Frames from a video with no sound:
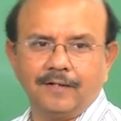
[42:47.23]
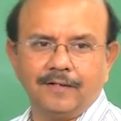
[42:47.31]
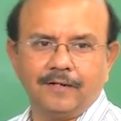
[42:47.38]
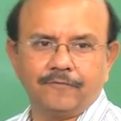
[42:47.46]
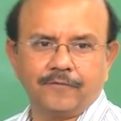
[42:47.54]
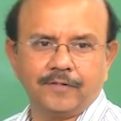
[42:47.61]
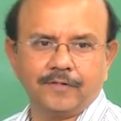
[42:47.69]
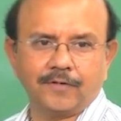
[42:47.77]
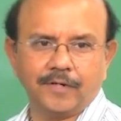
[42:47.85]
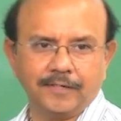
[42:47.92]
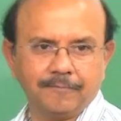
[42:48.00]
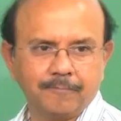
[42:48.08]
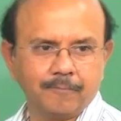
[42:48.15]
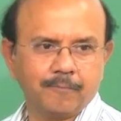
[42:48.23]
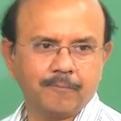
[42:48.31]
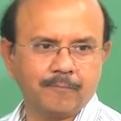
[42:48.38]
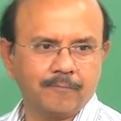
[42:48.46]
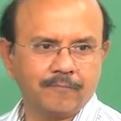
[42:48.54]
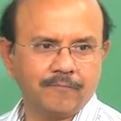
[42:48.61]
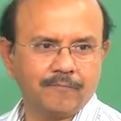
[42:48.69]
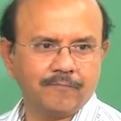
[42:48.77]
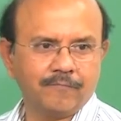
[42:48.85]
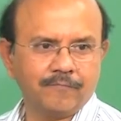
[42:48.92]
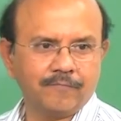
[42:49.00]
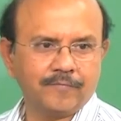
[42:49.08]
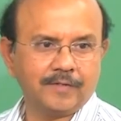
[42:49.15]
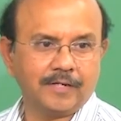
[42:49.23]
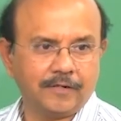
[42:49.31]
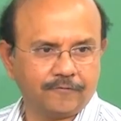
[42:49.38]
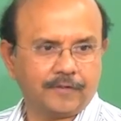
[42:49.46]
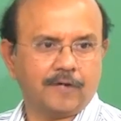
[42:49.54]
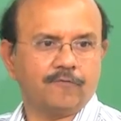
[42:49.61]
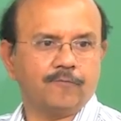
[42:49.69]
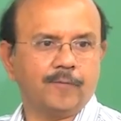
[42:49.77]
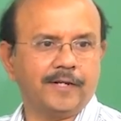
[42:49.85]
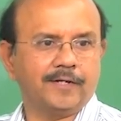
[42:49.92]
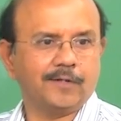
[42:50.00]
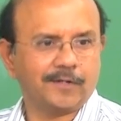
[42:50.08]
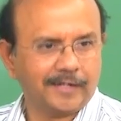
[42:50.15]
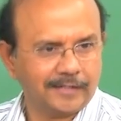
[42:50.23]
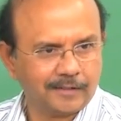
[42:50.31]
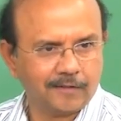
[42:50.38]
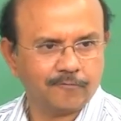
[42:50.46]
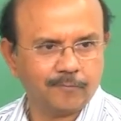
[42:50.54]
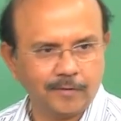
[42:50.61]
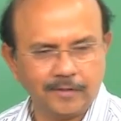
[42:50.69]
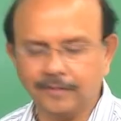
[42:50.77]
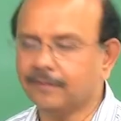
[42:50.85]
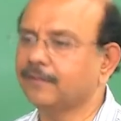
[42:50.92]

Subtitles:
Left and right. Left half plane or right half plane.